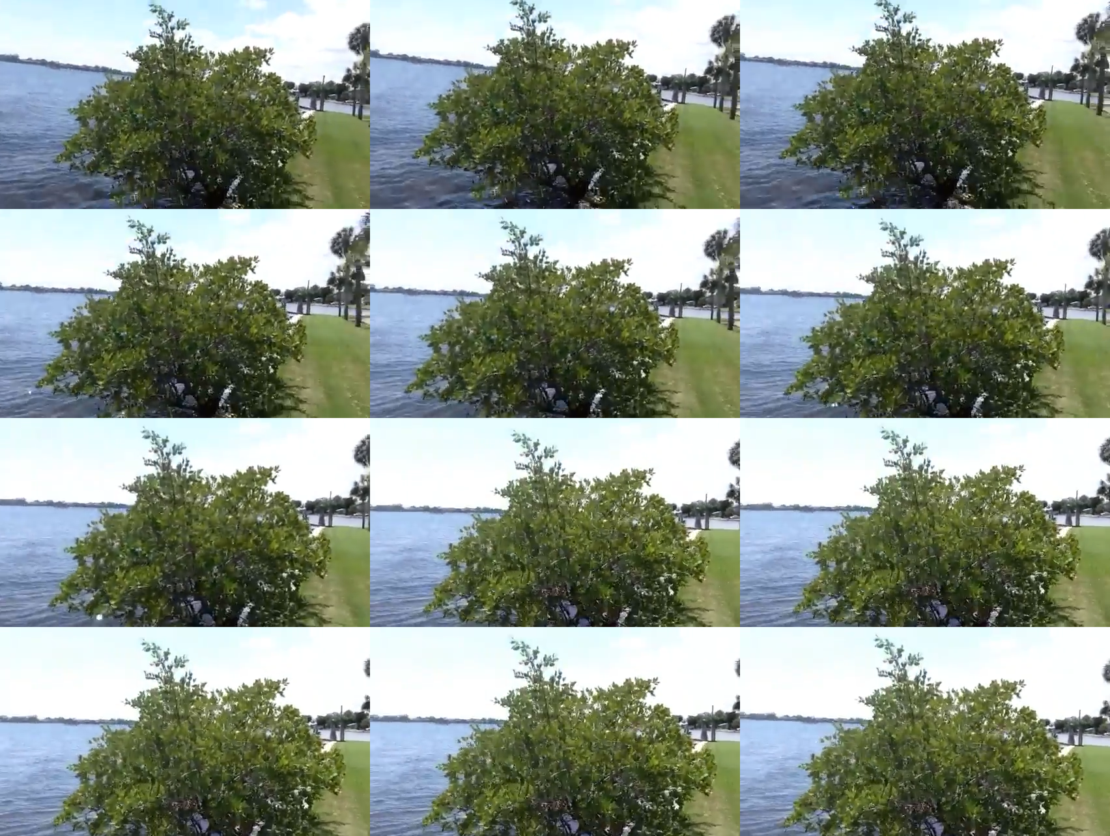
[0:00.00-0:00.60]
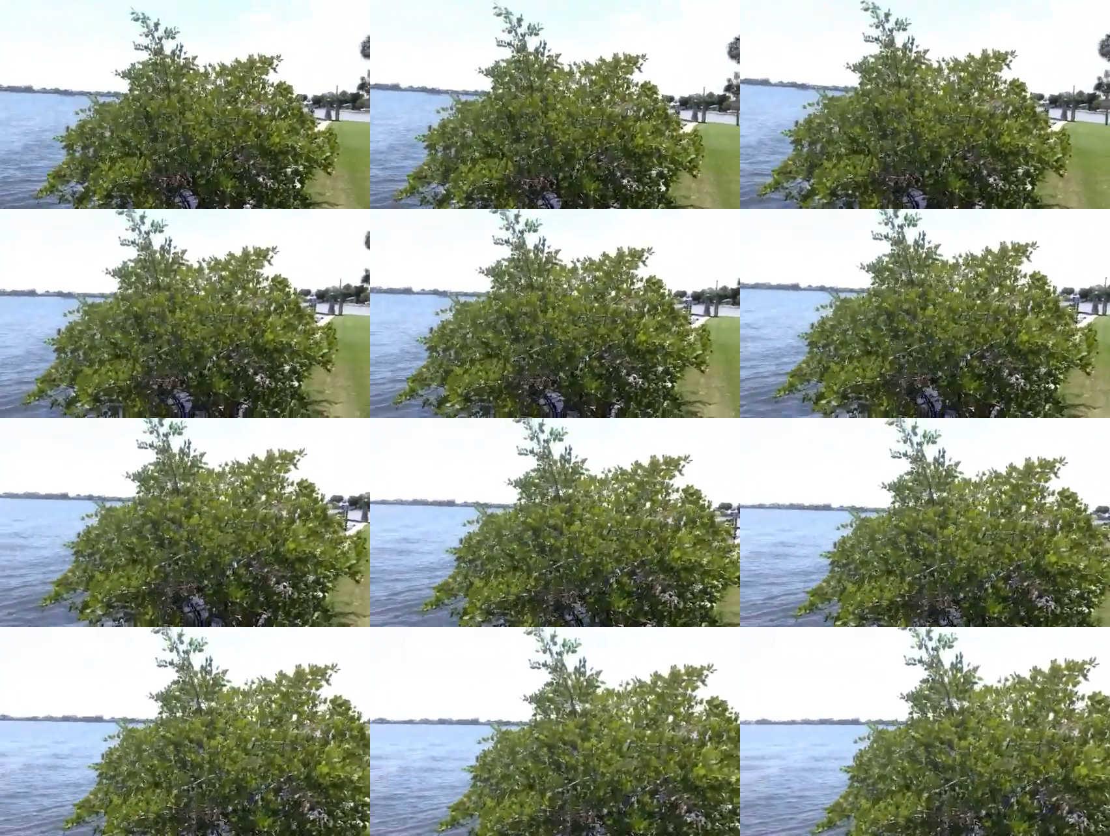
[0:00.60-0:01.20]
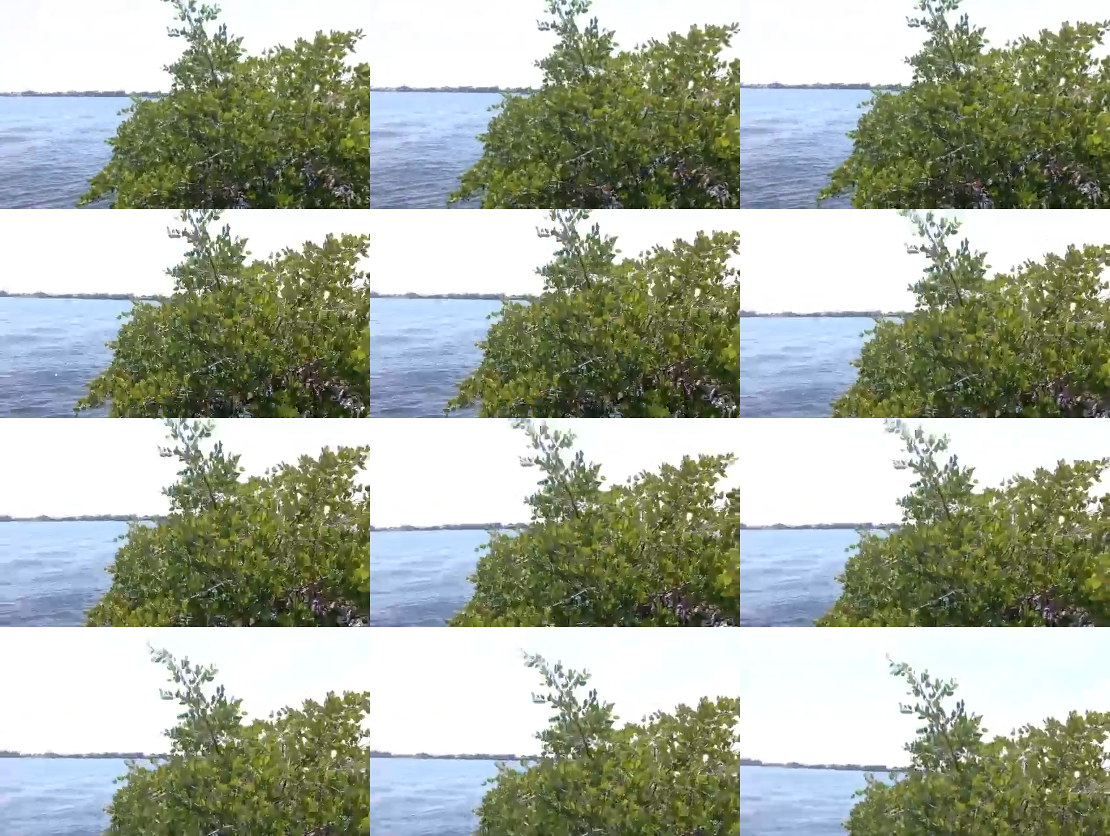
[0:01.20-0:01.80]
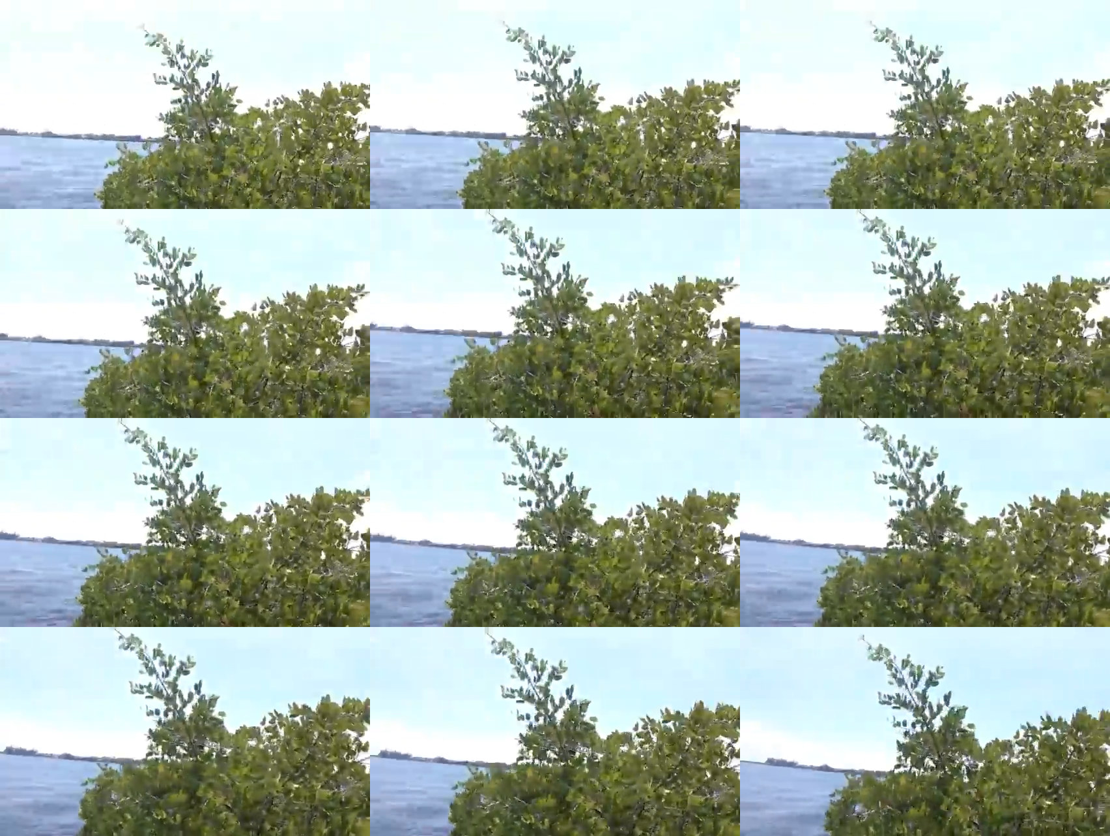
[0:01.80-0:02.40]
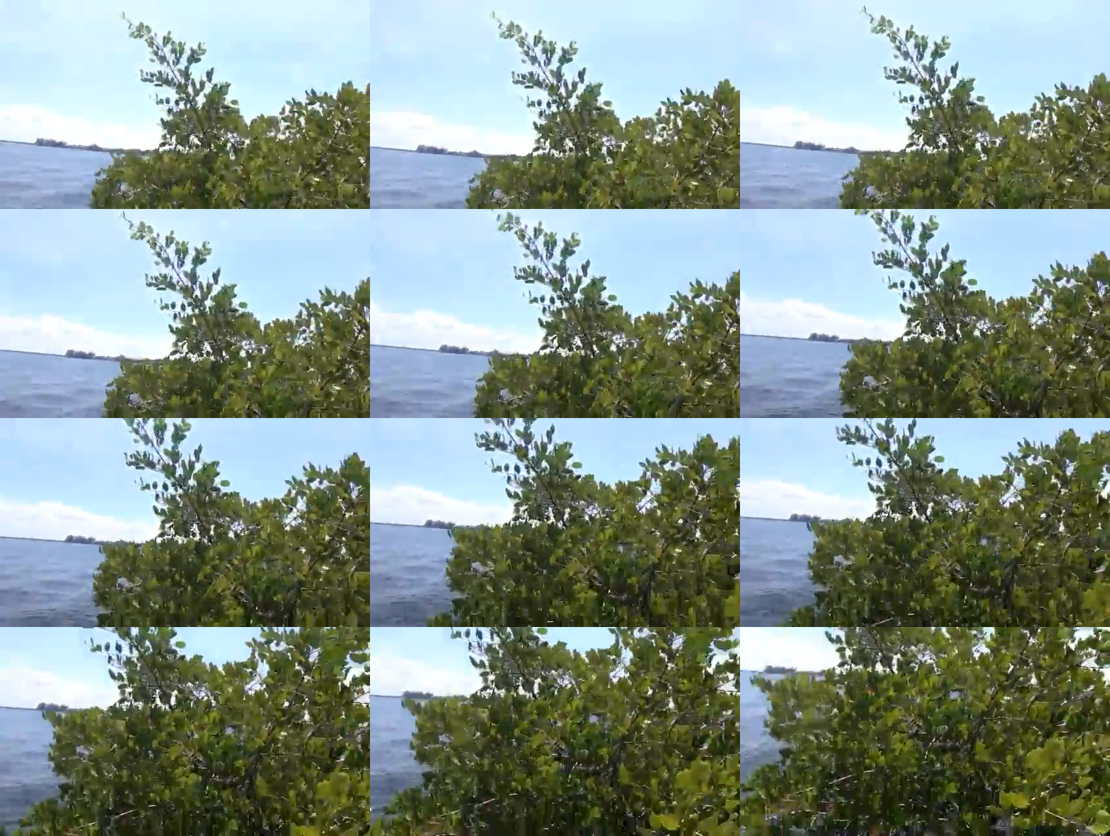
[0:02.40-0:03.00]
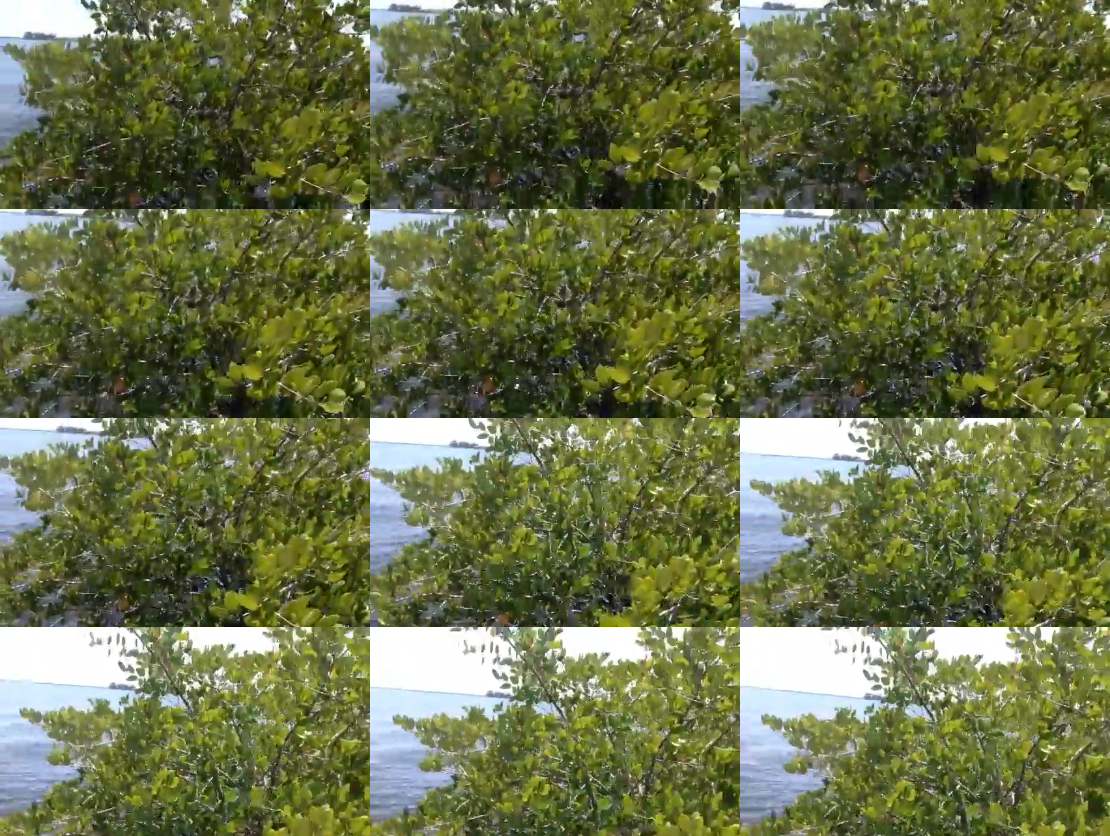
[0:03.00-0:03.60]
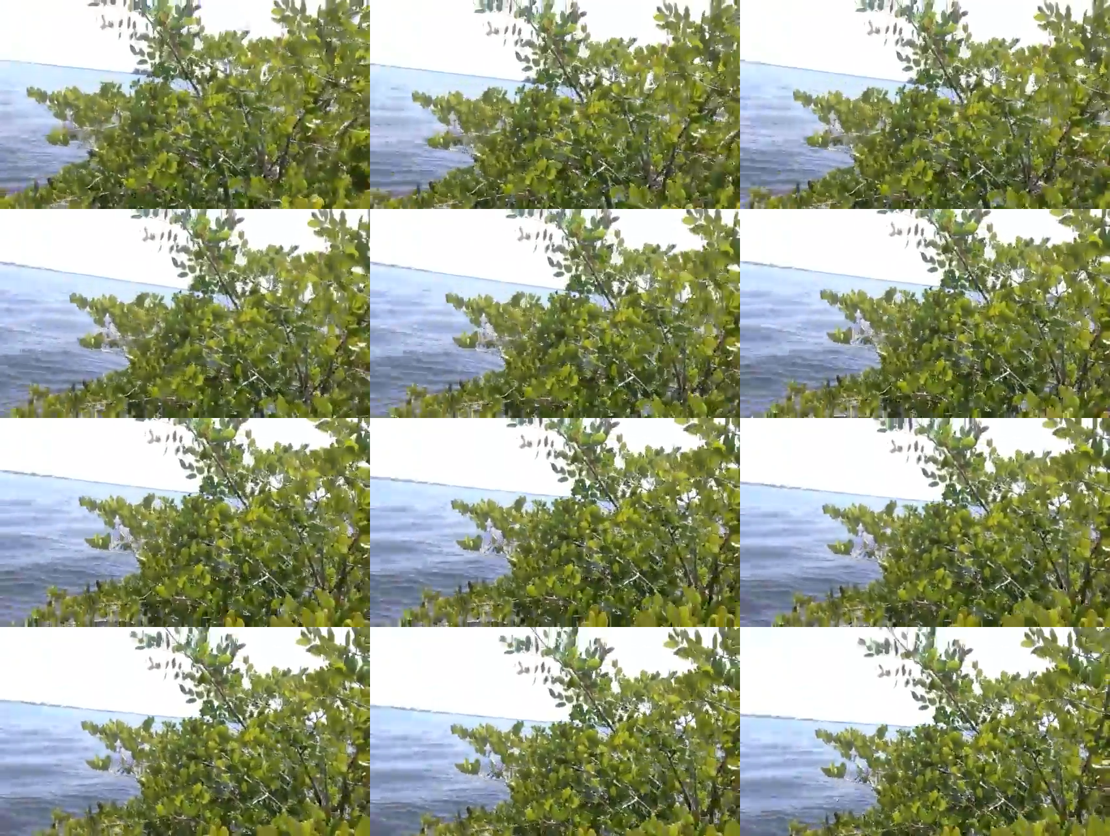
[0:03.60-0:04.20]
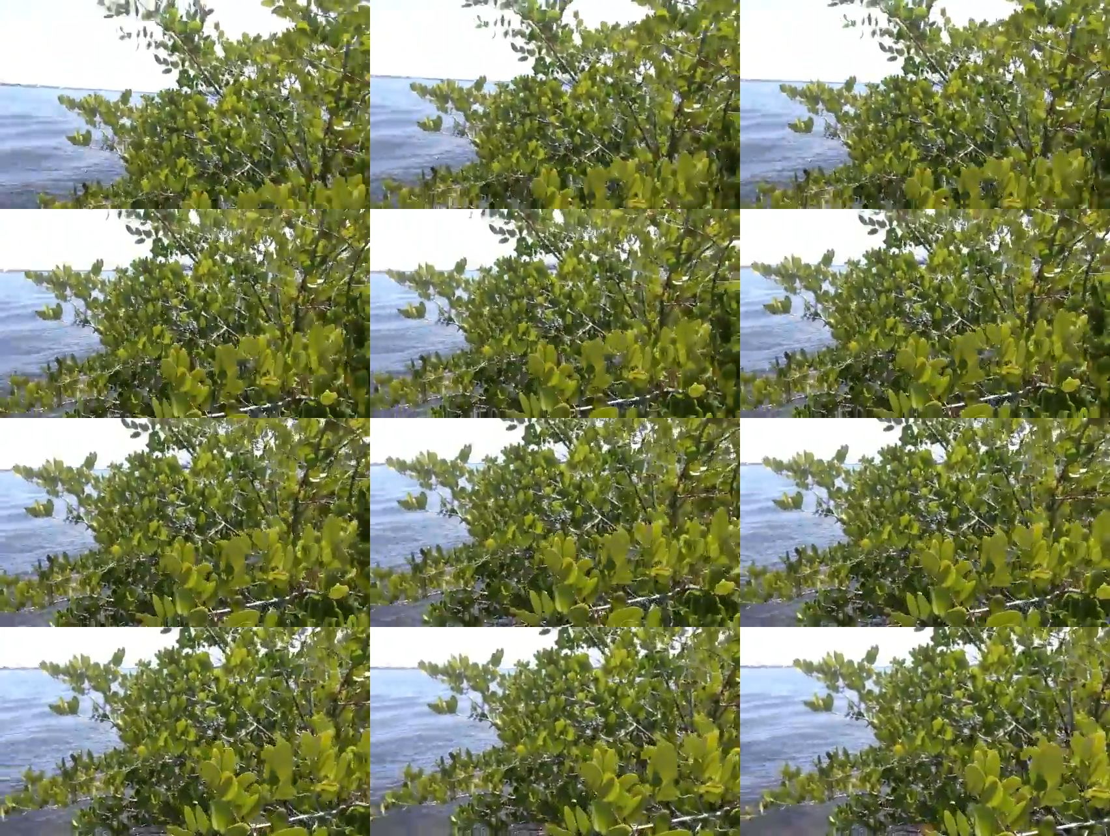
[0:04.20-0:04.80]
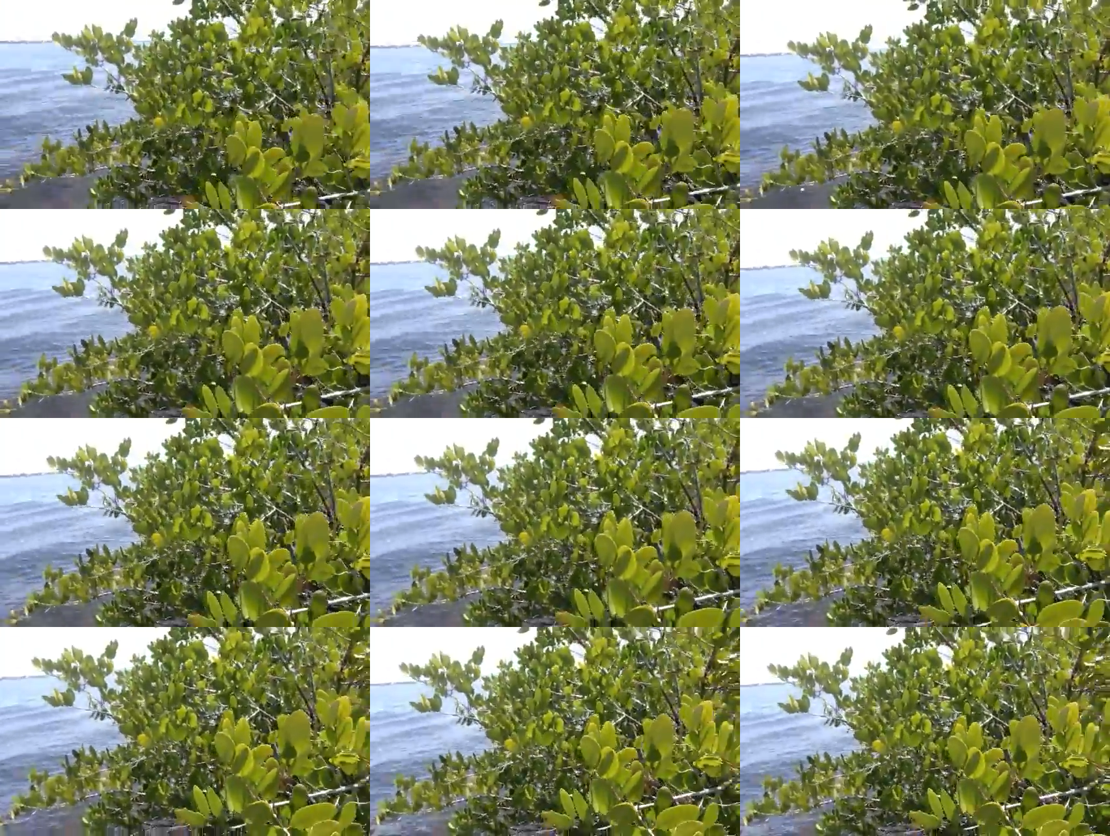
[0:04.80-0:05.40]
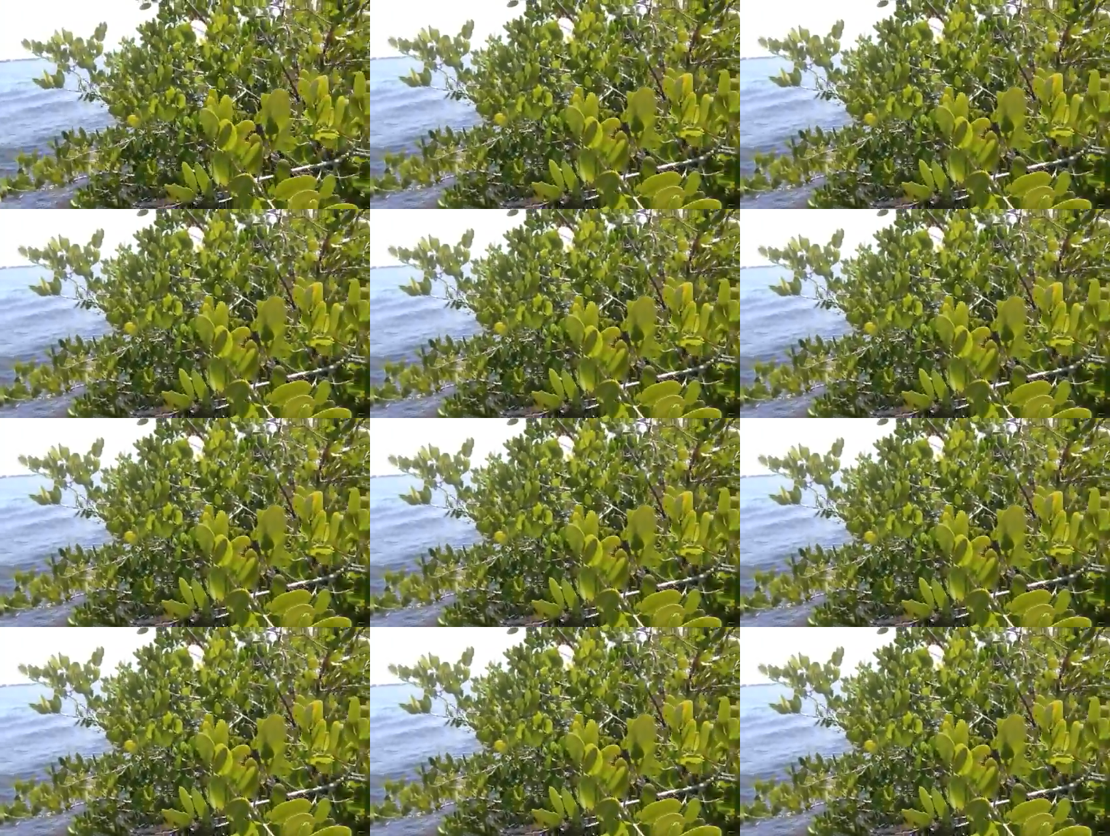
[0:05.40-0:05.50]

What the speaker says: No face is visible, so there are no lips to read.